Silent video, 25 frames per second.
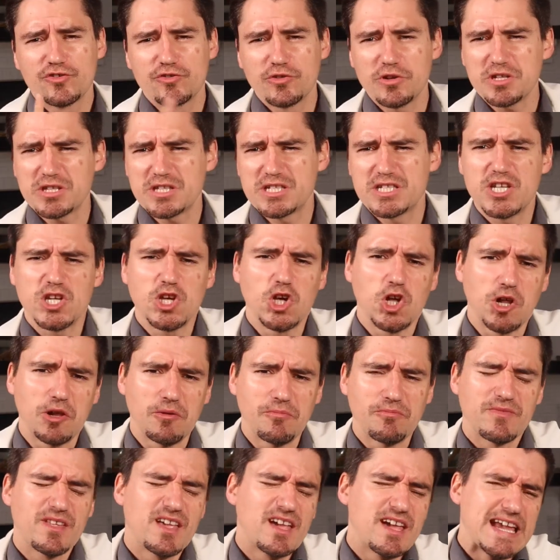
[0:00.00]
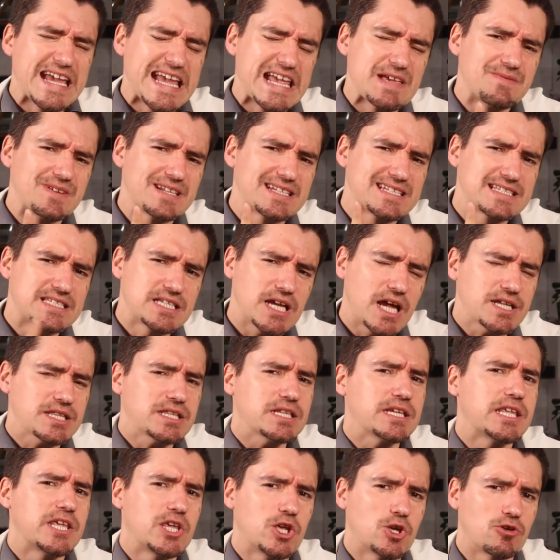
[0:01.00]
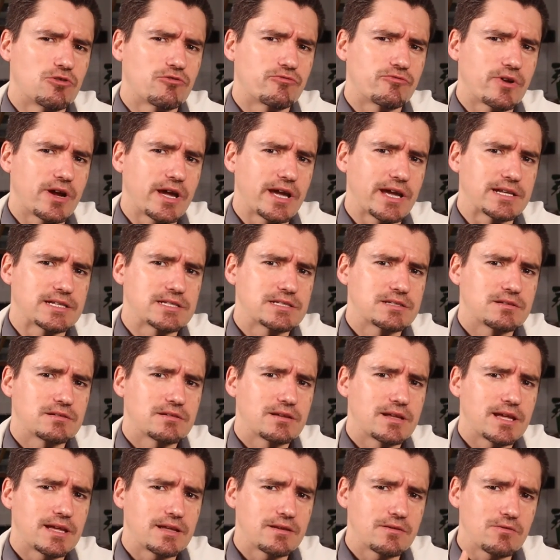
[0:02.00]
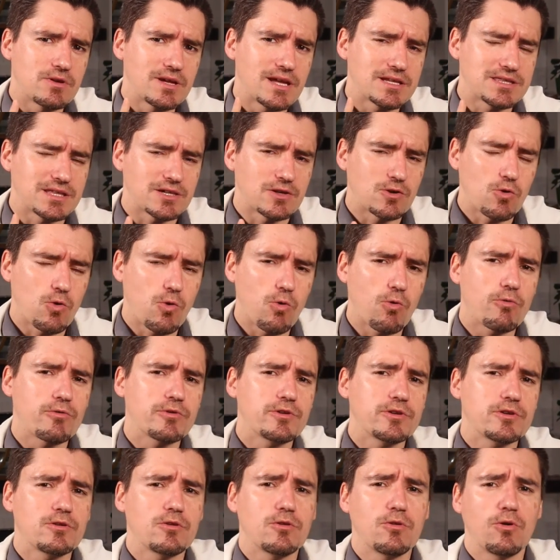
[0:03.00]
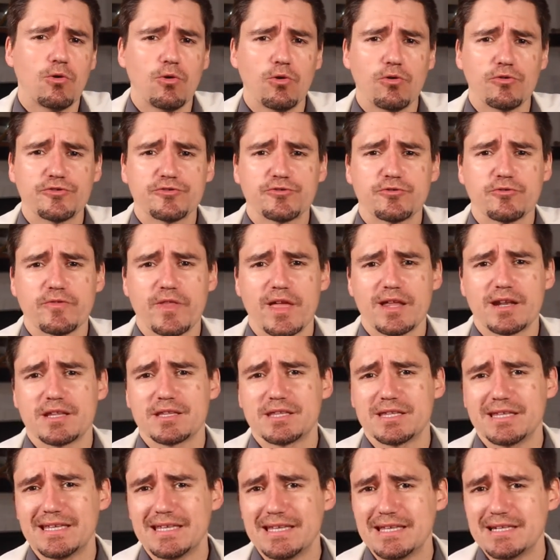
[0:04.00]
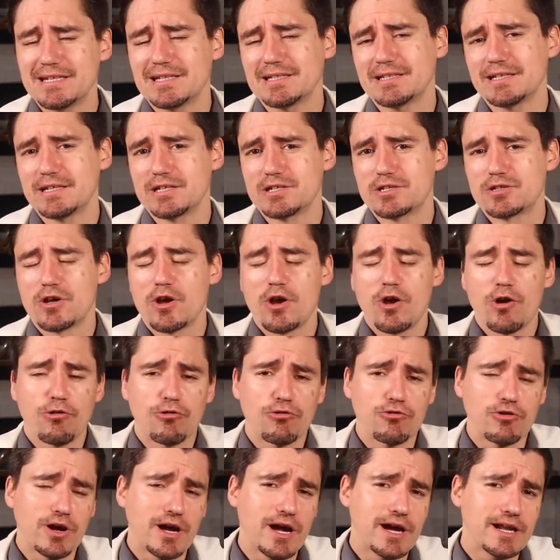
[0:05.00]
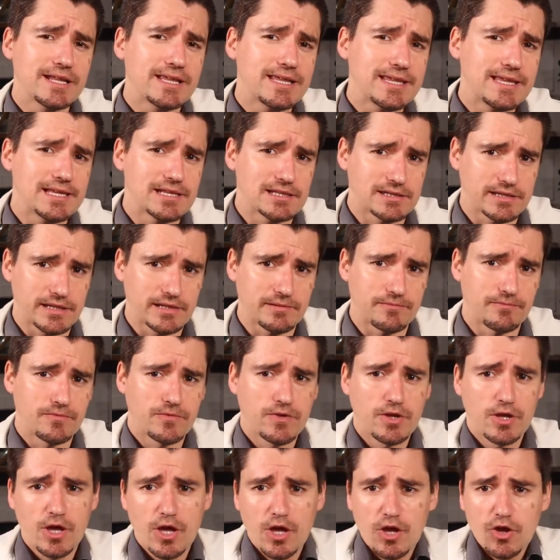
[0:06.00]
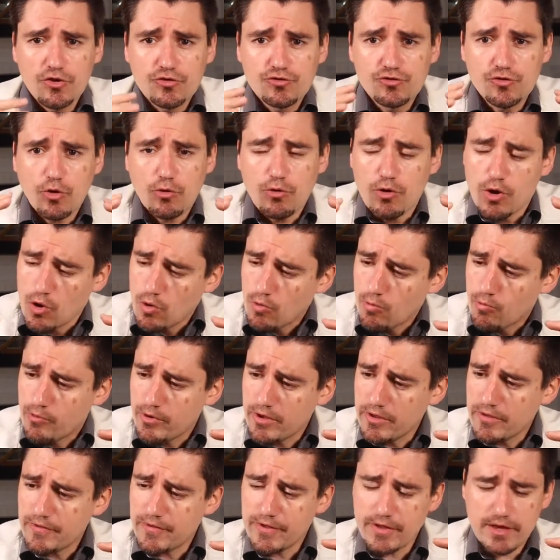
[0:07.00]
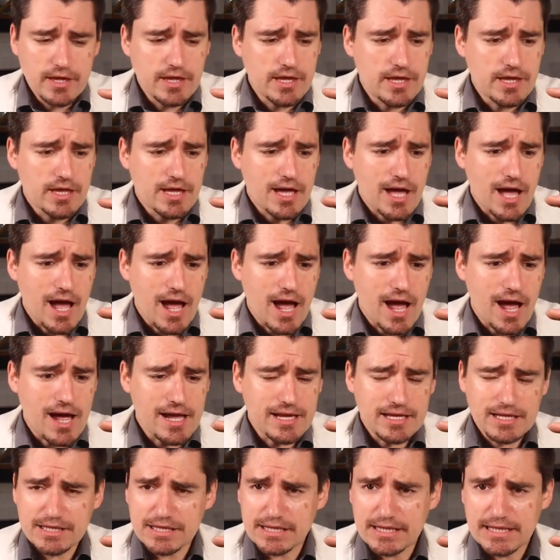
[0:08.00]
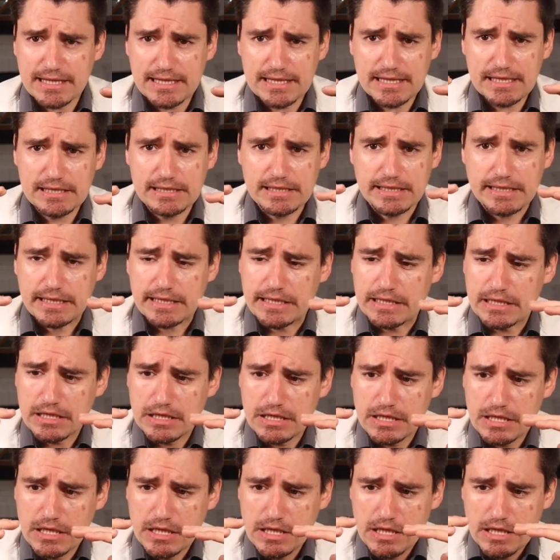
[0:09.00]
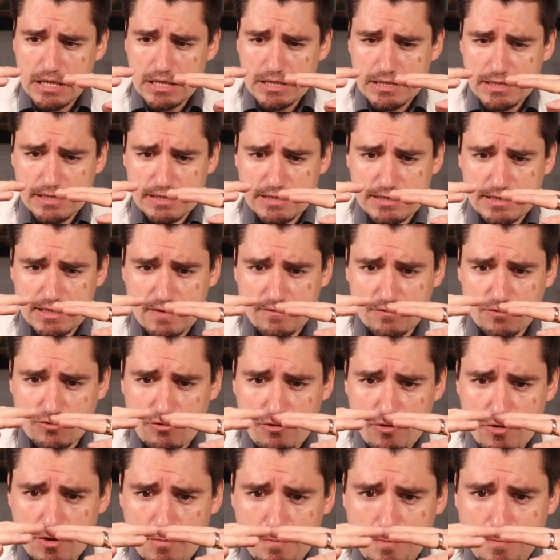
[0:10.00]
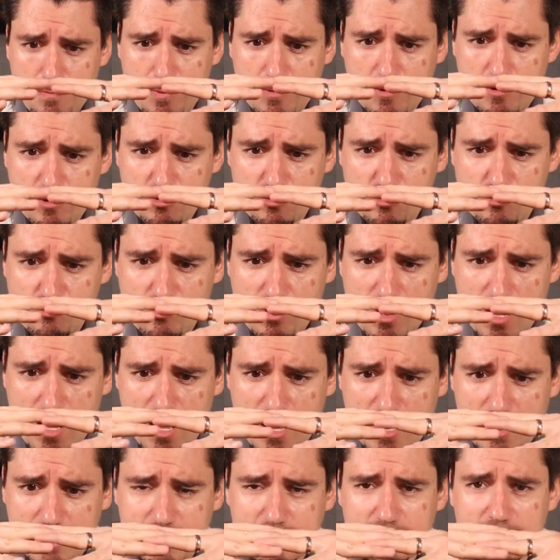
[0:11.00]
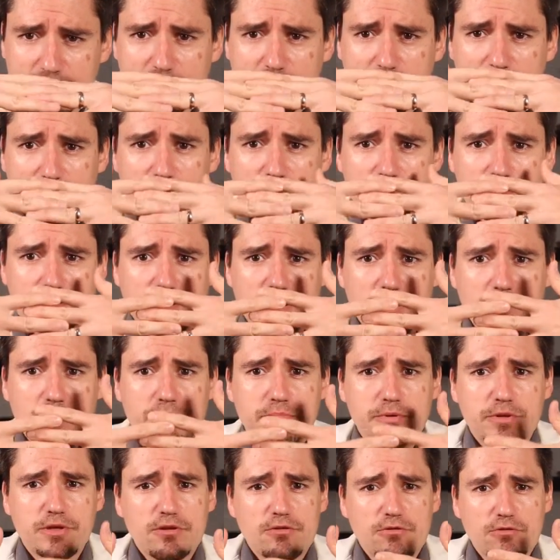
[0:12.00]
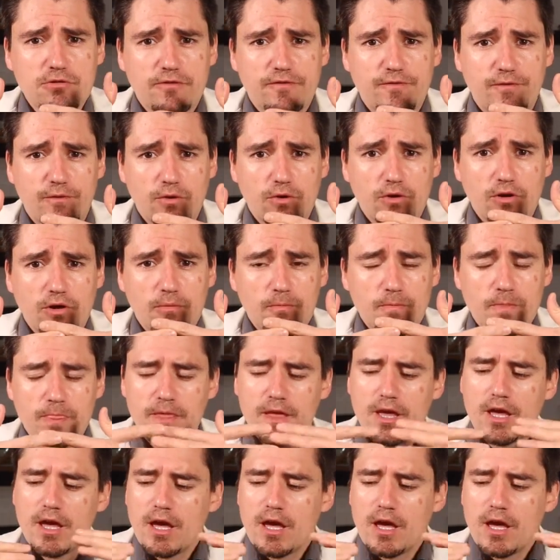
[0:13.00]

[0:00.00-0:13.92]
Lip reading: So here's the deal. If it doesn't heal right, it's a corneal ulcer that is indolent or unhealing. So when the eye is healing, instead of growing across and looking beautiful,